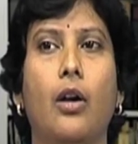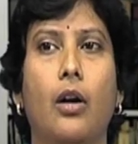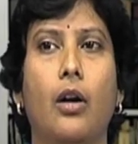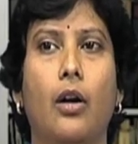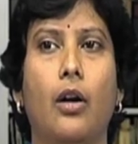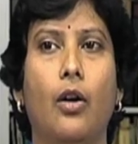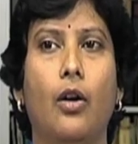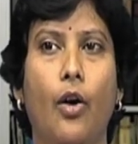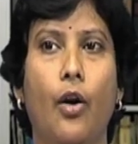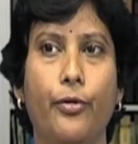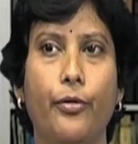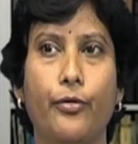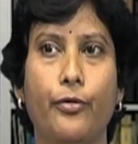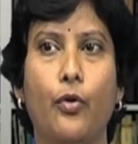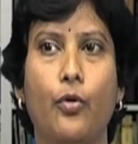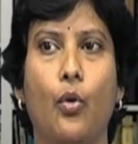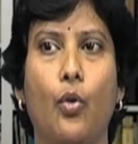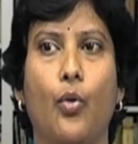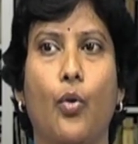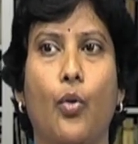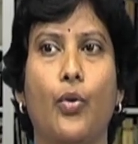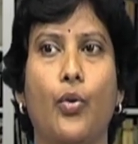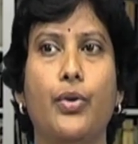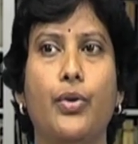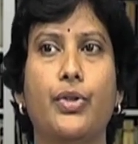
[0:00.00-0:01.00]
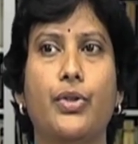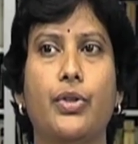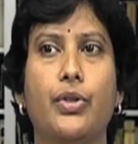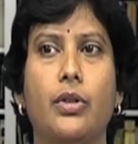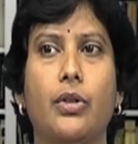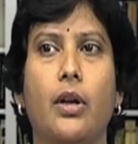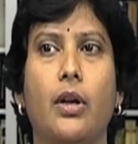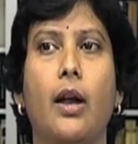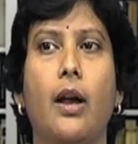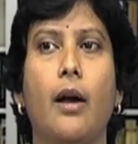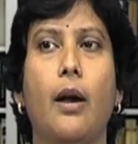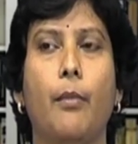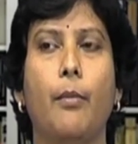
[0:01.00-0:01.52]
off
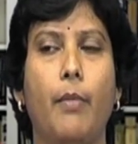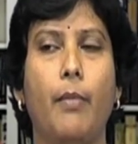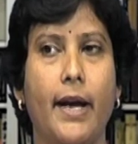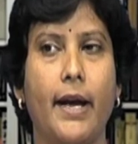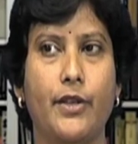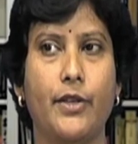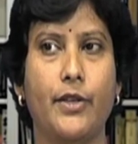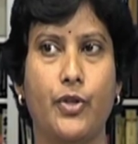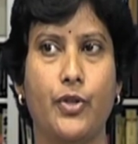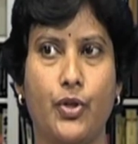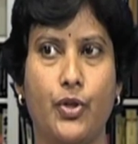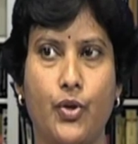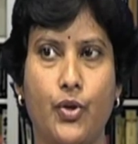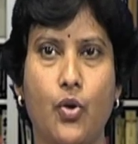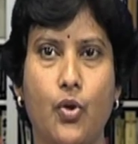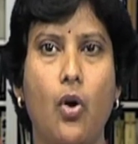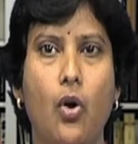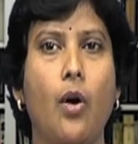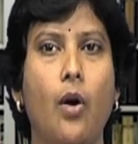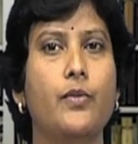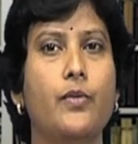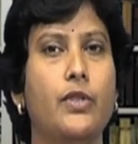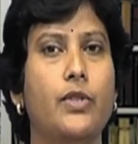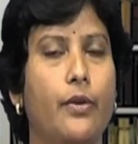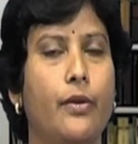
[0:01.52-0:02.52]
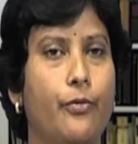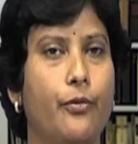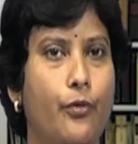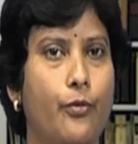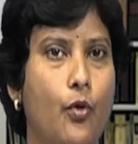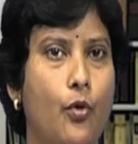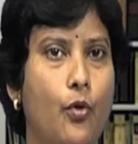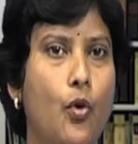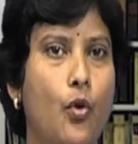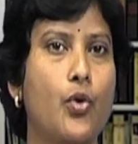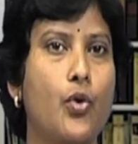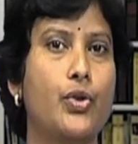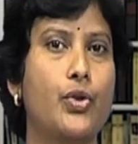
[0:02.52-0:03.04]
course by storms and
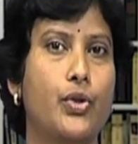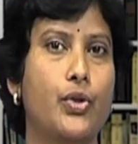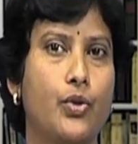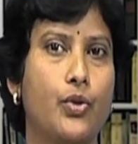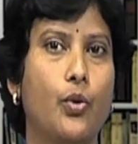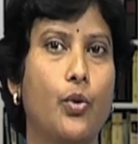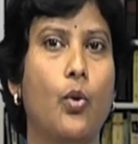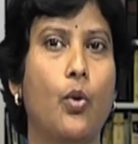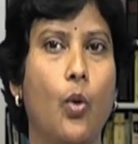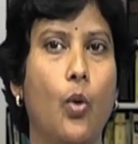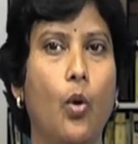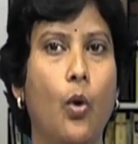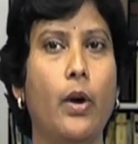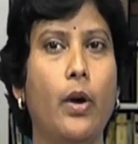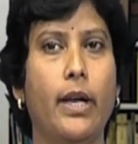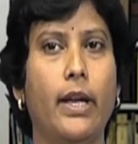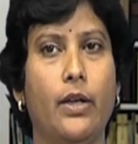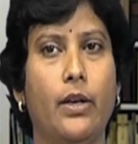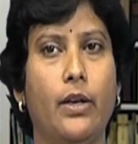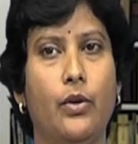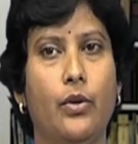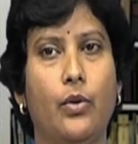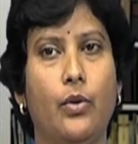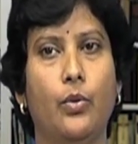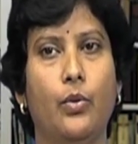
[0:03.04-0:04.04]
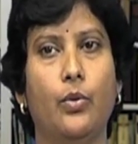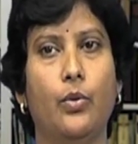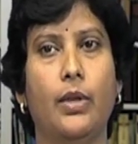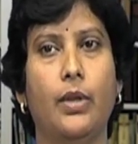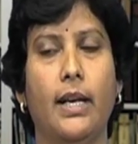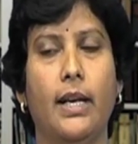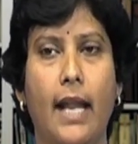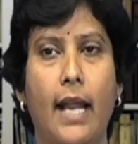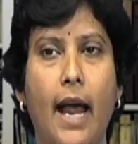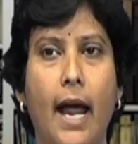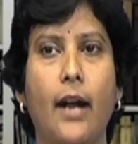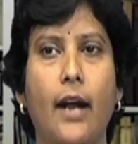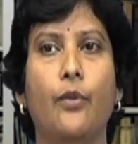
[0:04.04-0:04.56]
forced to go into the
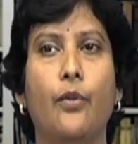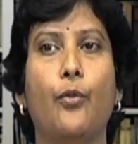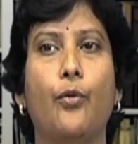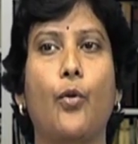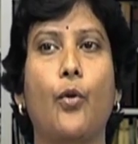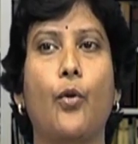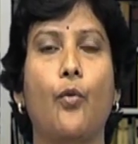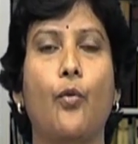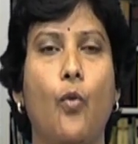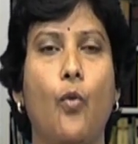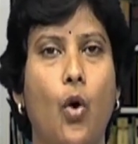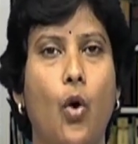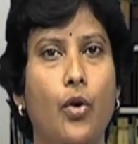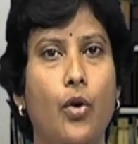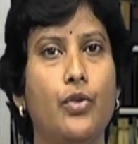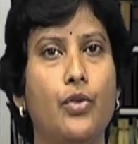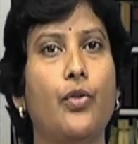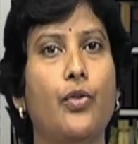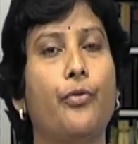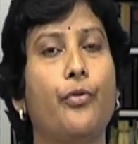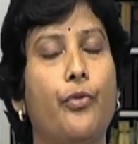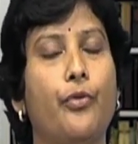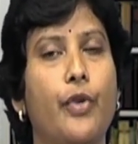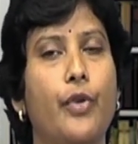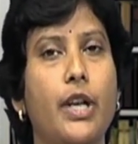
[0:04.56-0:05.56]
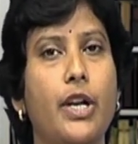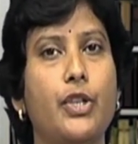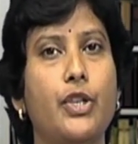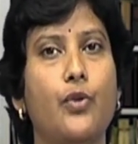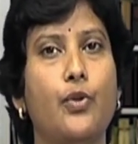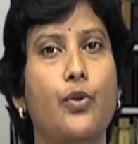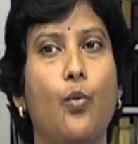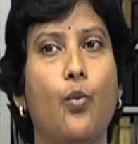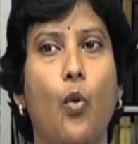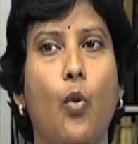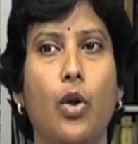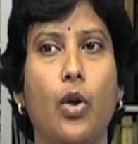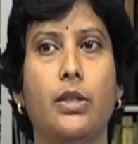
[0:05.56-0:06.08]
land for want of fresh
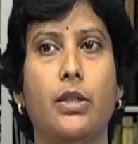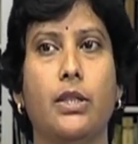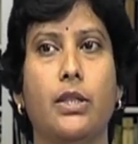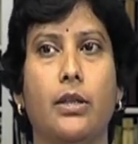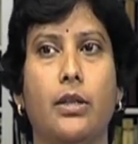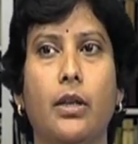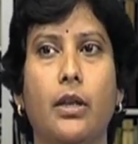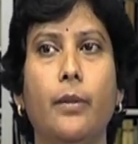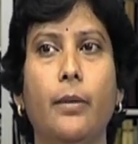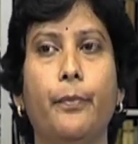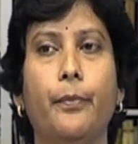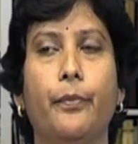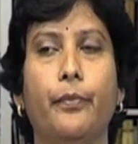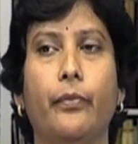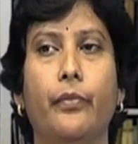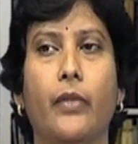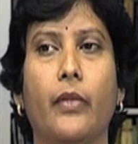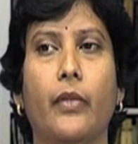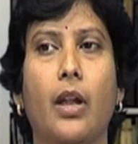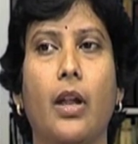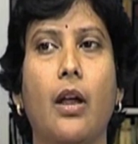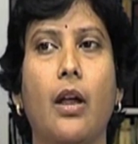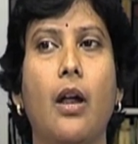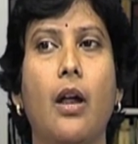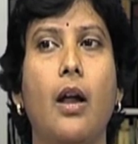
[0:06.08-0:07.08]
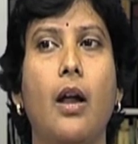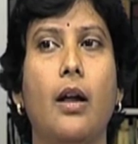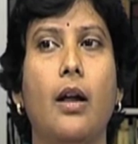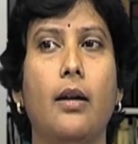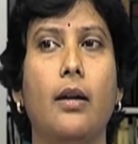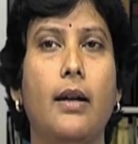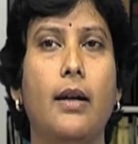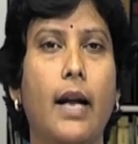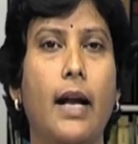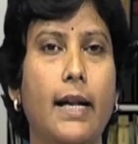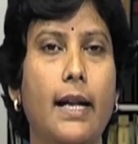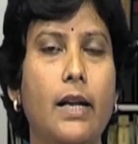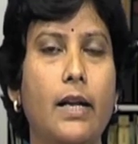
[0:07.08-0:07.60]
water,
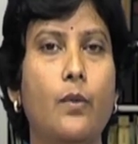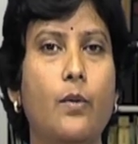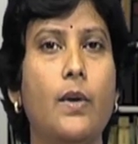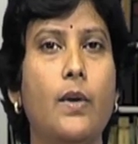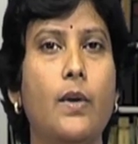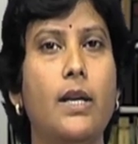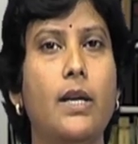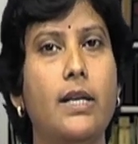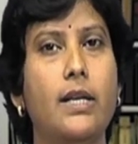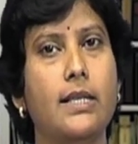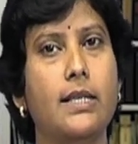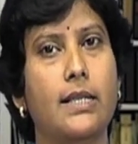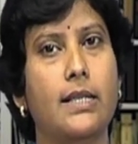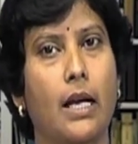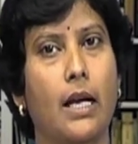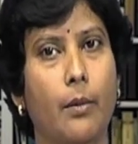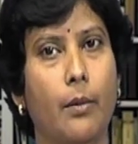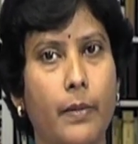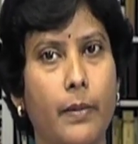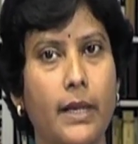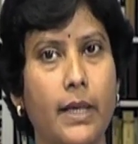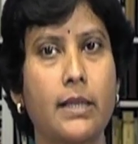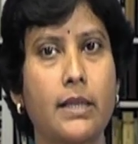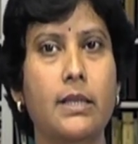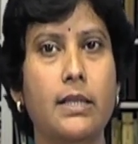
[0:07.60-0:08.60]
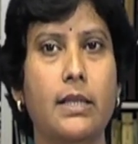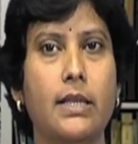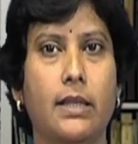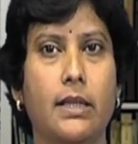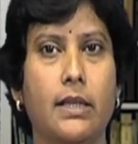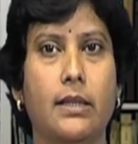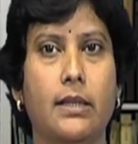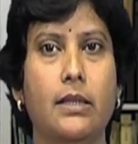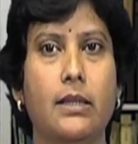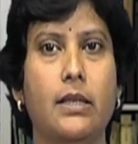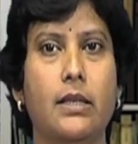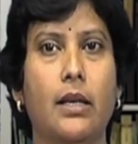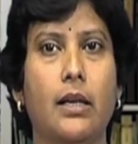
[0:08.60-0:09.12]
Gulliver is
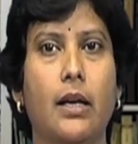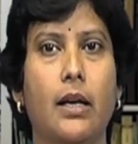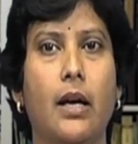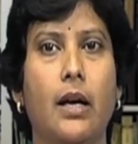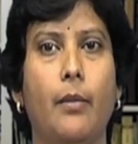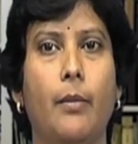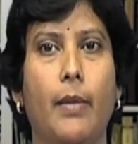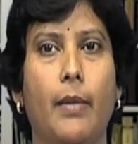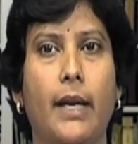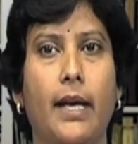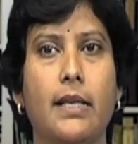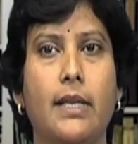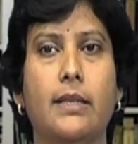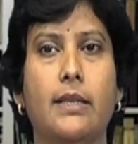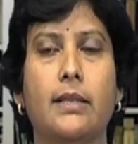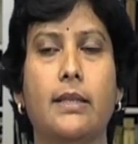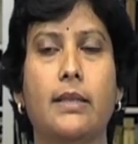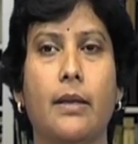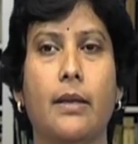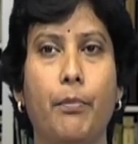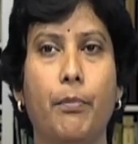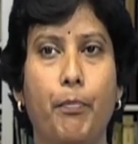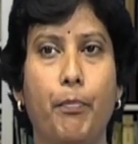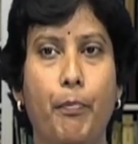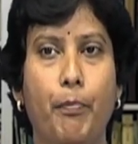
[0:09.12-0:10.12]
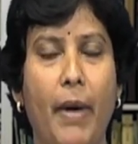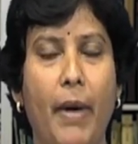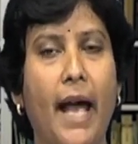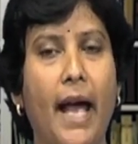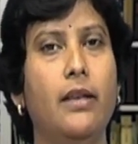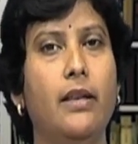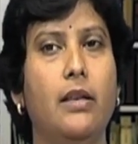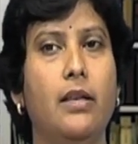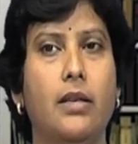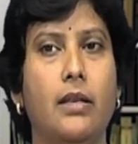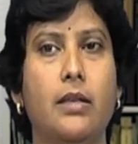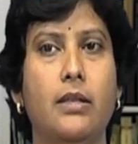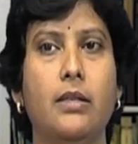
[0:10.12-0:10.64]
abandoned by his
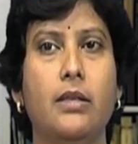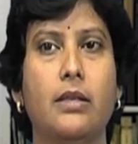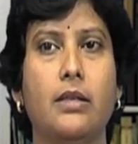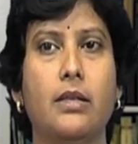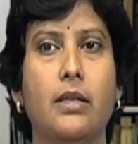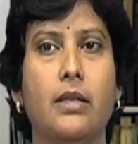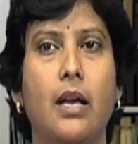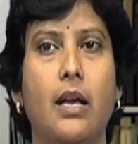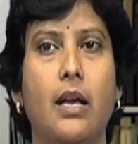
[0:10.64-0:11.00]
companions